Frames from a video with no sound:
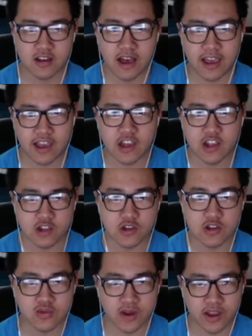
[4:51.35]
I can
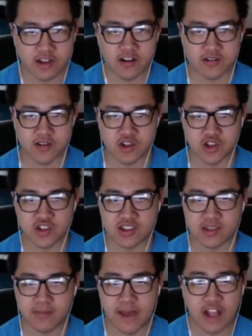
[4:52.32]
use regular expressions
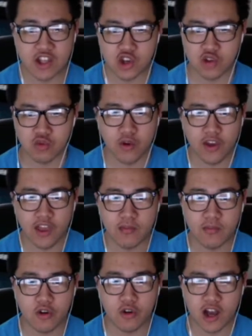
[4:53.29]
to match on way
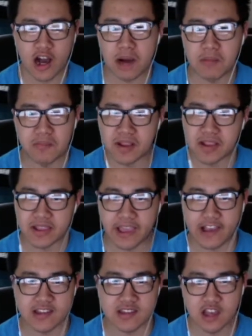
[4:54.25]
more
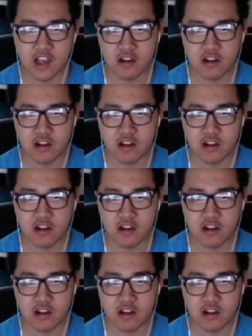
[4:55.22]
complex